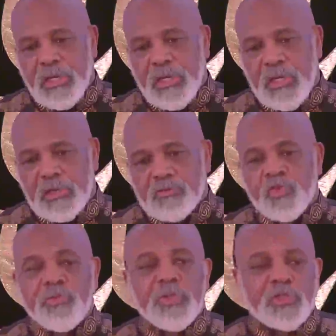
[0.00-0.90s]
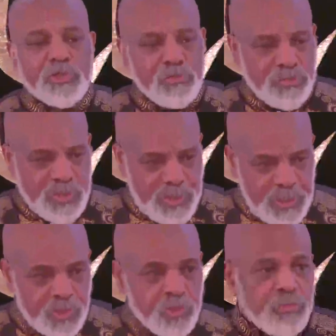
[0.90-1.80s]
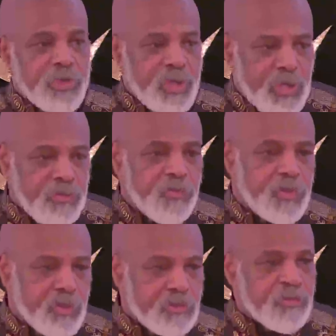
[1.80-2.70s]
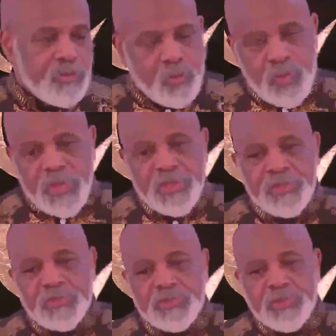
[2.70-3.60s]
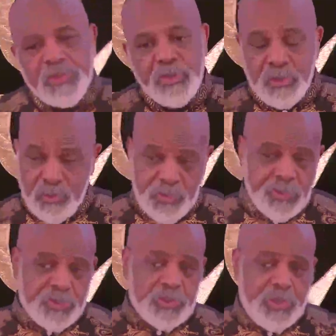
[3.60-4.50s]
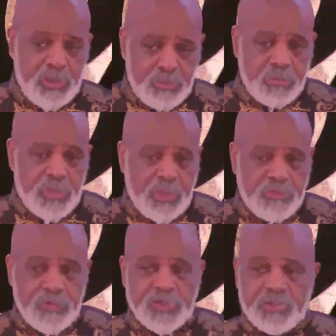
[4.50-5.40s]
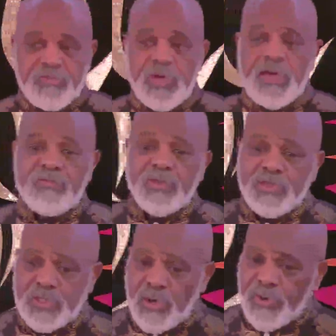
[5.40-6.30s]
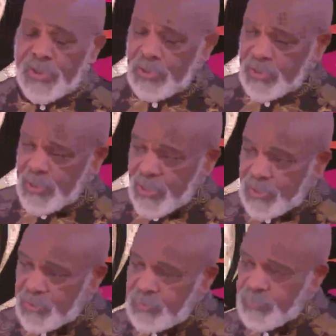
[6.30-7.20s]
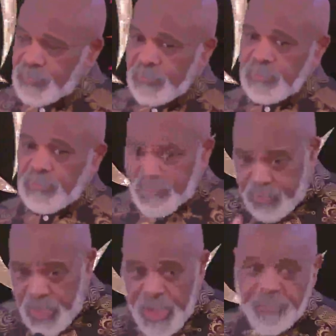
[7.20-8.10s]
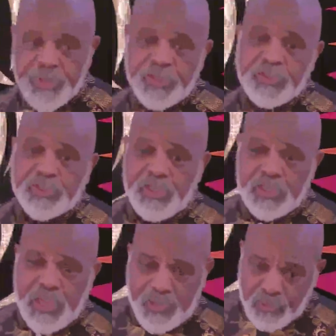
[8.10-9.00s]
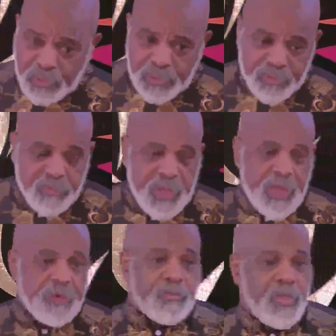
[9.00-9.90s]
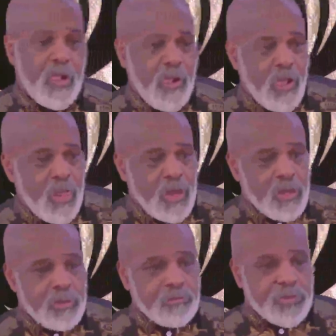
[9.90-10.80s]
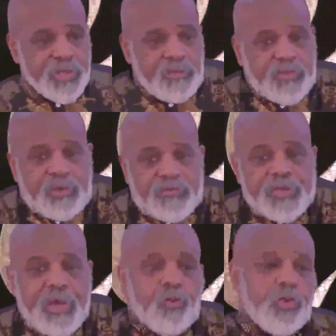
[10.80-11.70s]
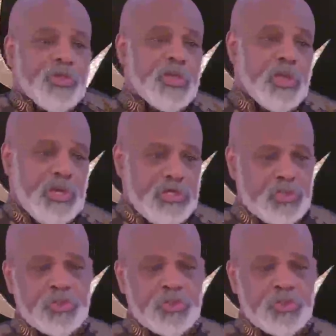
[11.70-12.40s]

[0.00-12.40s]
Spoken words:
and we must begin to behave in different ways. We say, many of us, survival is our instinct, prime instinct. I don't believe that. But even if that were the case,